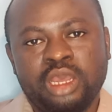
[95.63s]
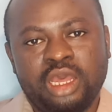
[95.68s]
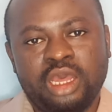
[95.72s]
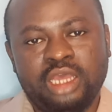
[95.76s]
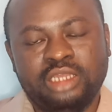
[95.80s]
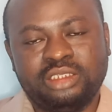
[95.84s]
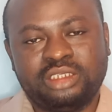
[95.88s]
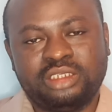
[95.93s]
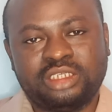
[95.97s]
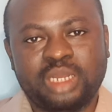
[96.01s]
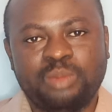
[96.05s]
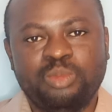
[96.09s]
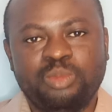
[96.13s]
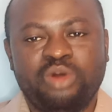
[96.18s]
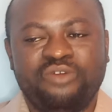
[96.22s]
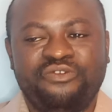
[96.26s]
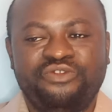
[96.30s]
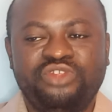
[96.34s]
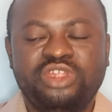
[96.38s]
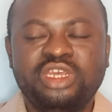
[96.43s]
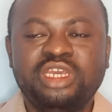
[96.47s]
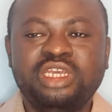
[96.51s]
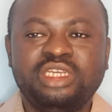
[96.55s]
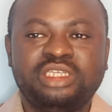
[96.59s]
And some
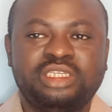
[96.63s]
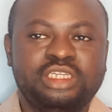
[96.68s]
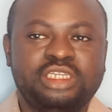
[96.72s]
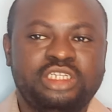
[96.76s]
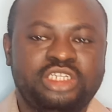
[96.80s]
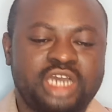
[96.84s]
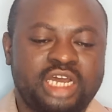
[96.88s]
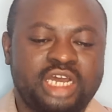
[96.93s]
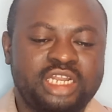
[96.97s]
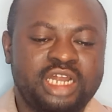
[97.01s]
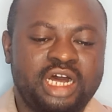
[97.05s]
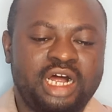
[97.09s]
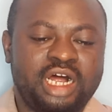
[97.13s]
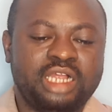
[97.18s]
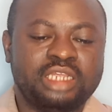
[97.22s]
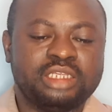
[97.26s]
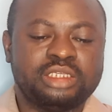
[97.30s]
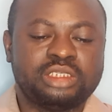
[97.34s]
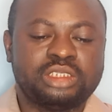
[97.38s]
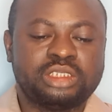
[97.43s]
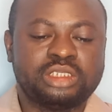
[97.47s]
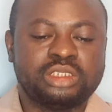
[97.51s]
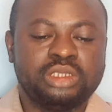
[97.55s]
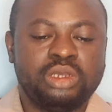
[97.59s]
of these
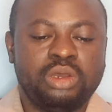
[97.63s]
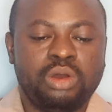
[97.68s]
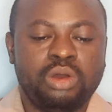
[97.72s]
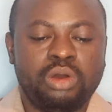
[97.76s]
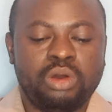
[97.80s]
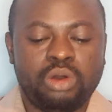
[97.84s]
journals